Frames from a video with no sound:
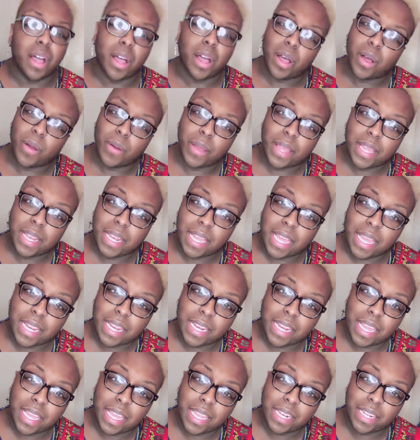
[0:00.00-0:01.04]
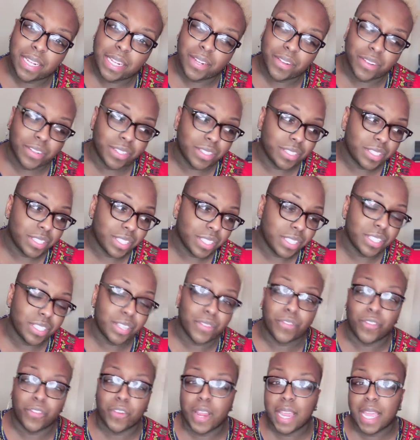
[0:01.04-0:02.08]
Oh, and
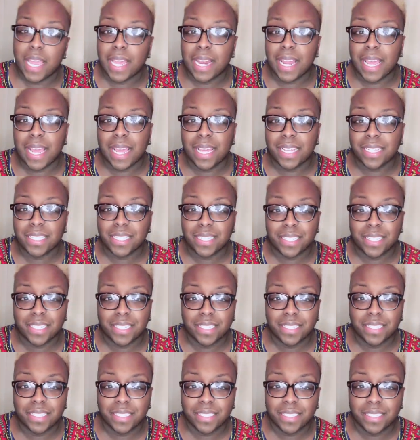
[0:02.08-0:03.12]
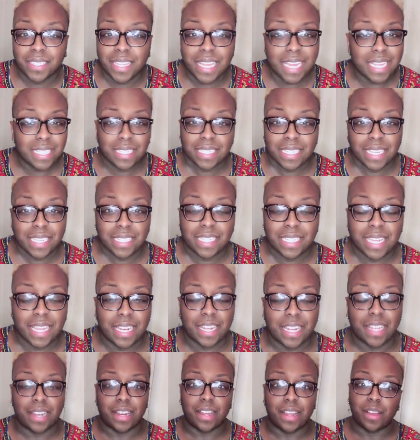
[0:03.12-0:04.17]
Sister Friend Esther. Esther ain't
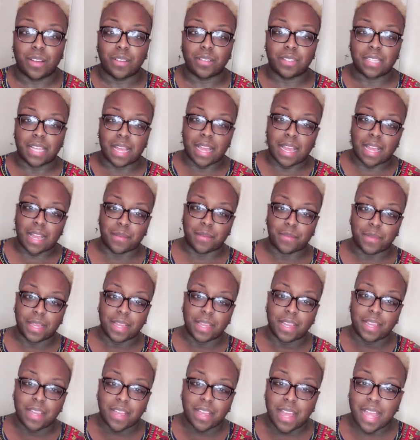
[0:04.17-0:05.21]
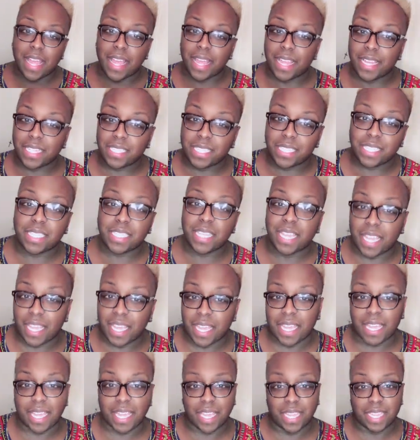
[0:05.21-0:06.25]
saying nothing the whole time. Esther
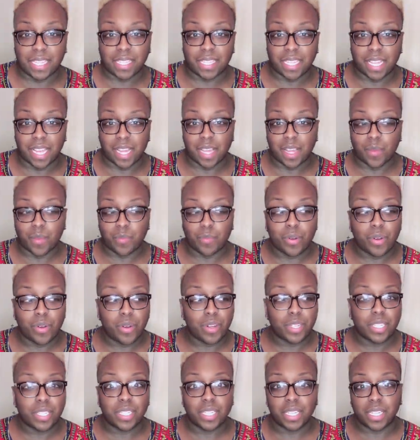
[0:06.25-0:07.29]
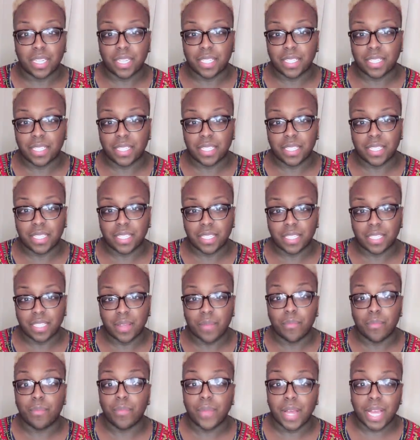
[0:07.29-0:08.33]
is Porsha's
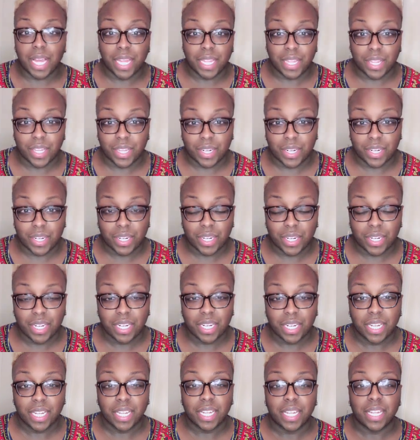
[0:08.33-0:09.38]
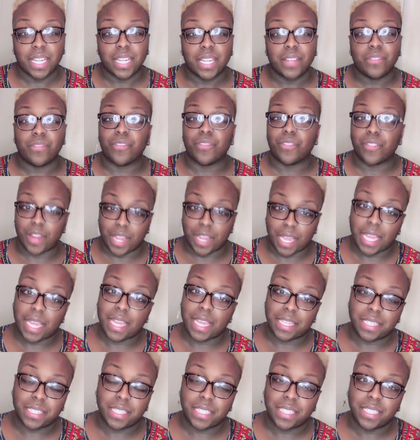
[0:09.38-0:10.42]
mother
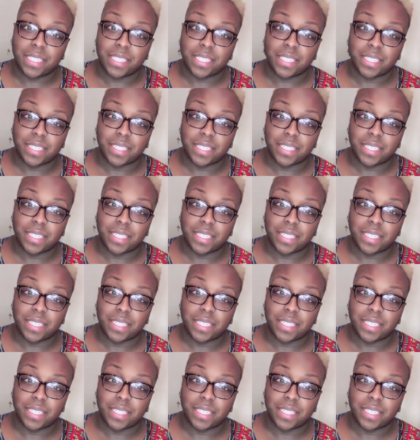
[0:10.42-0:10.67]
friend.